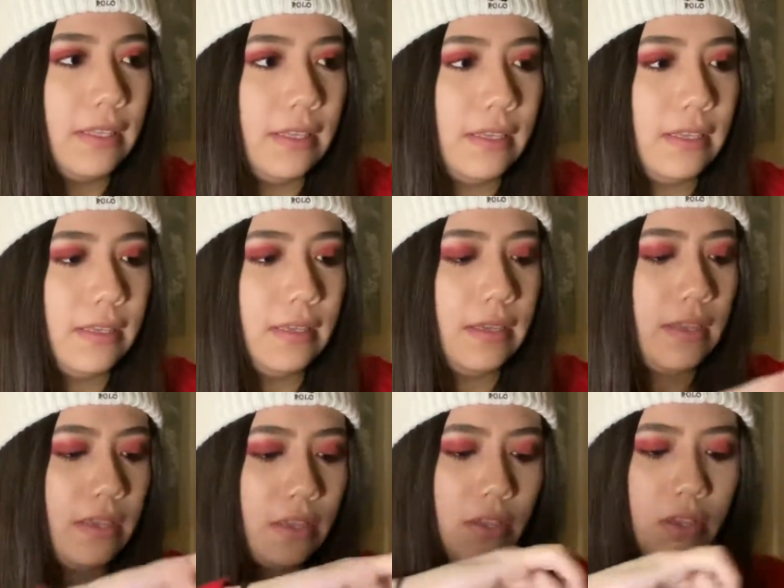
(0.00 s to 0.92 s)
this
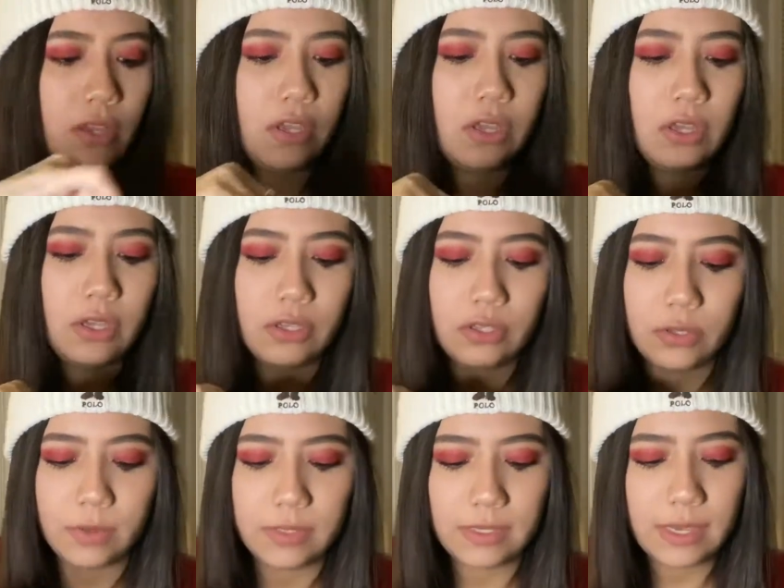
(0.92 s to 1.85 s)
so
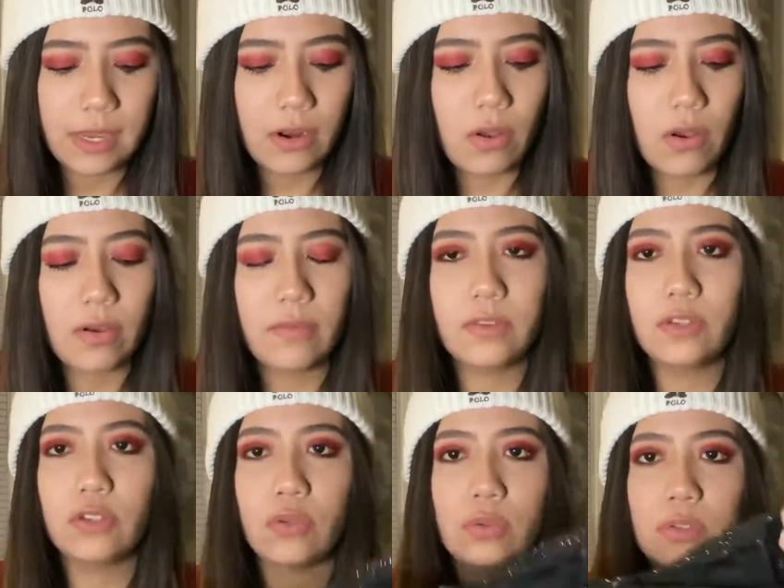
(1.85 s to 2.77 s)
it's like an off the
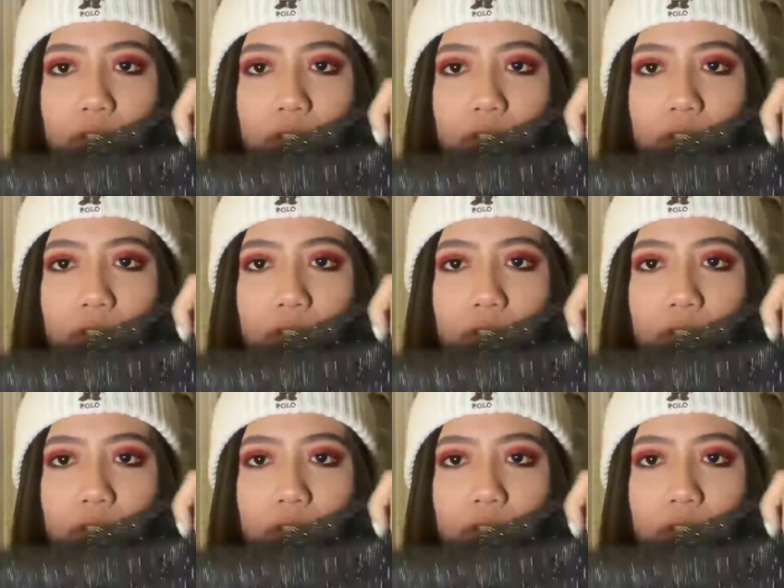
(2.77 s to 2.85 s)
shoulder